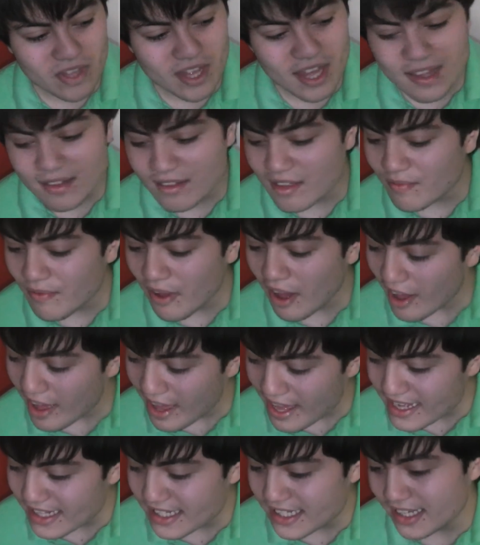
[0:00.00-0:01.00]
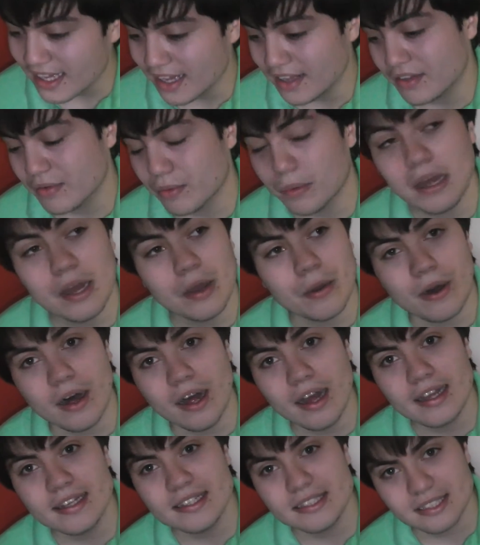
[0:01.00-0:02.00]
It's about idiots. Well,
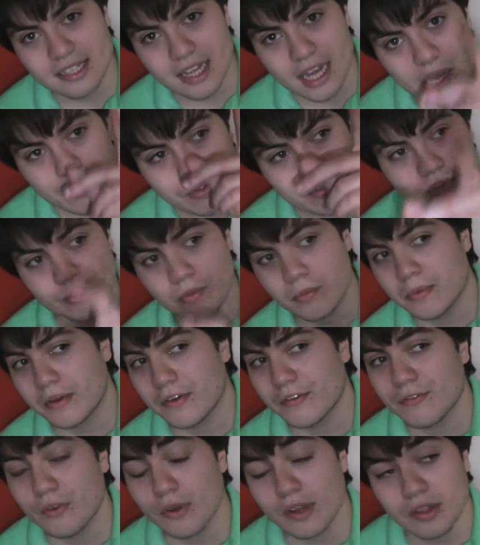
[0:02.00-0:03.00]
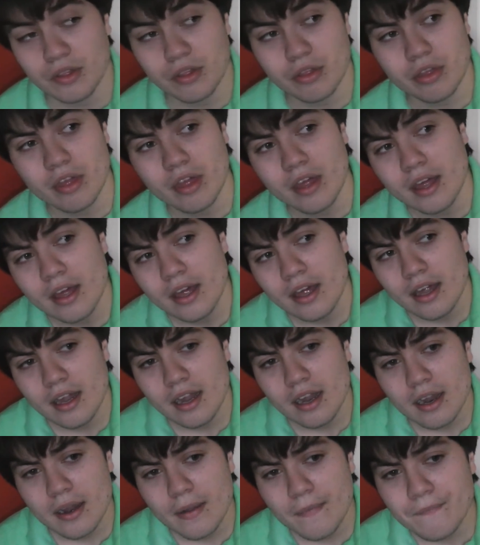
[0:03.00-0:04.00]
I can tell you, my friends,
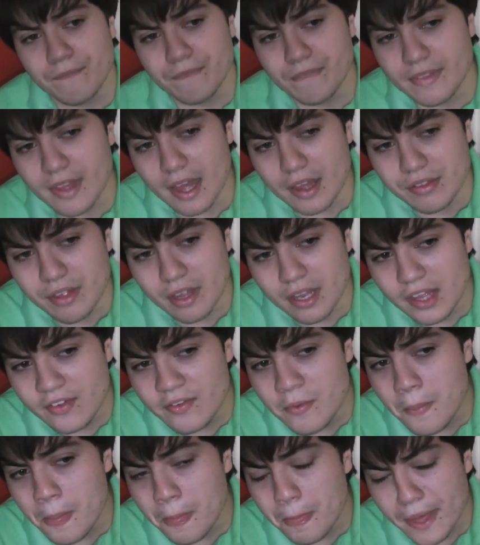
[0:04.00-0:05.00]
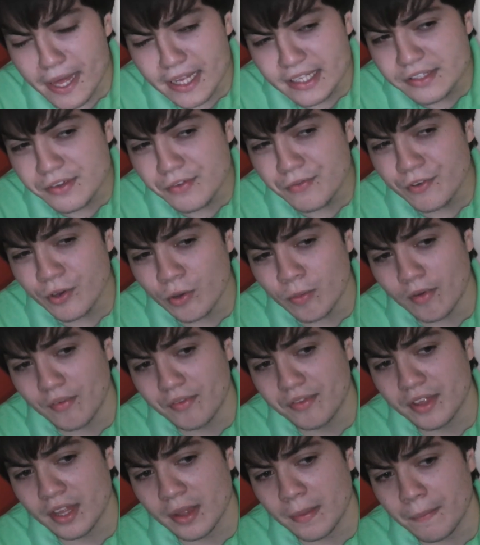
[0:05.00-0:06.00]
there's an even better film
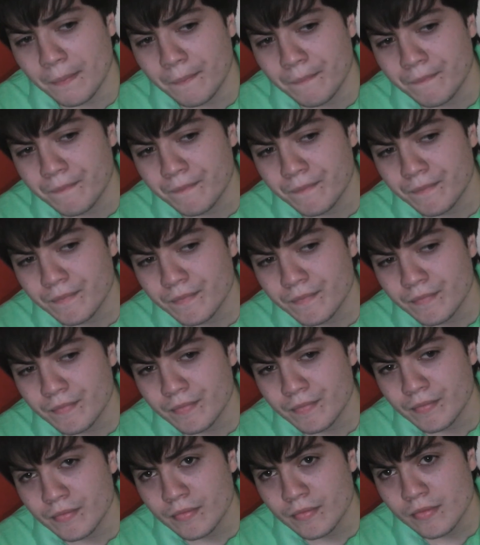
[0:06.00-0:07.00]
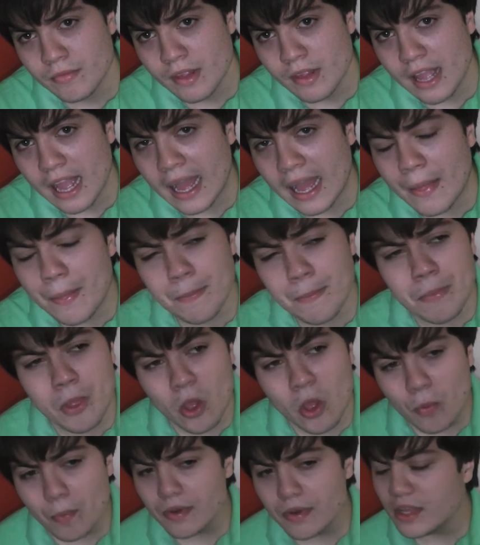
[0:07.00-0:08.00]
I've seen. And
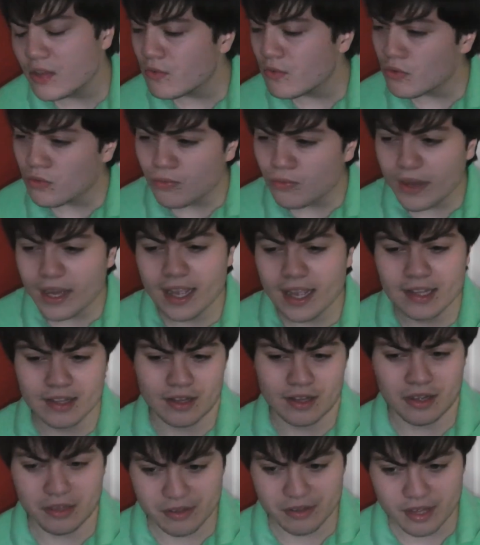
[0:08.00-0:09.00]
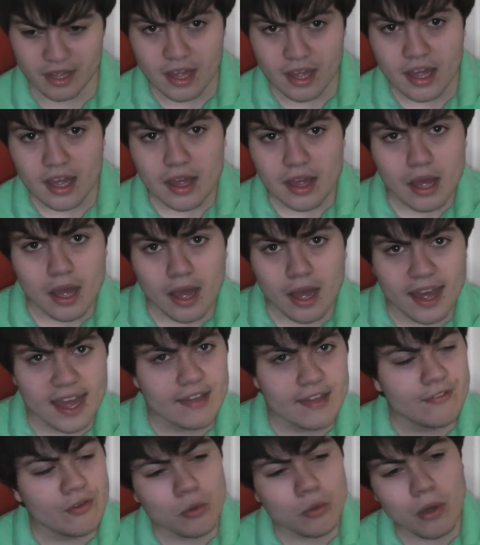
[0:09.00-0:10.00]
nobody will recognise it.
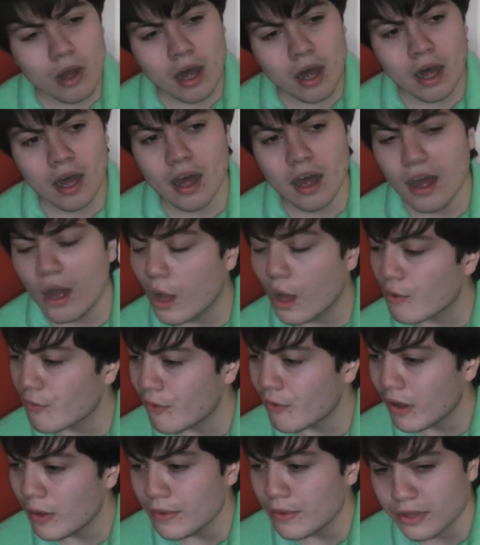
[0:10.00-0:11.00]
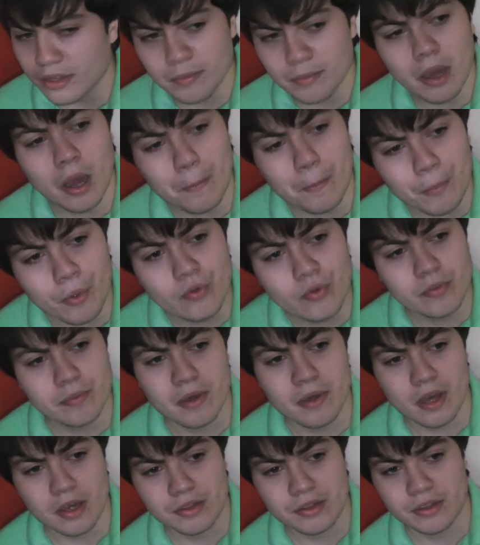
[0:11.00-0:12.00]
If you are a very smart movie
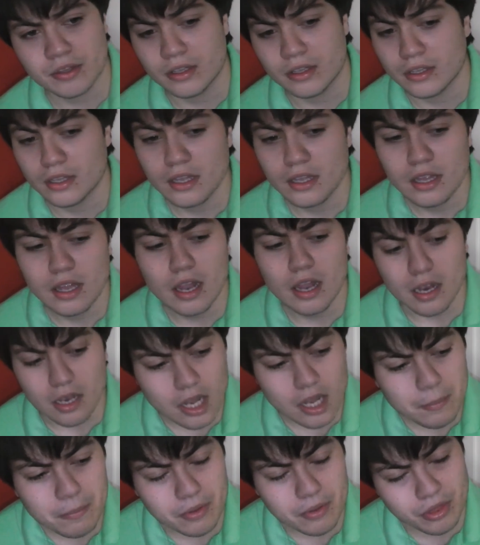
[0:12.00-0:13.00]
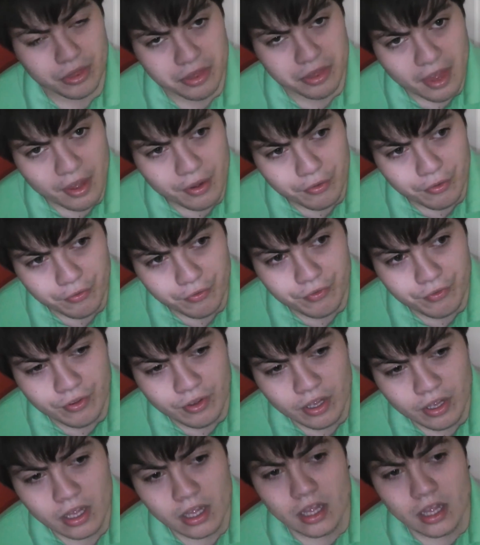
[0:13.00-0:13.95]
person, like myself,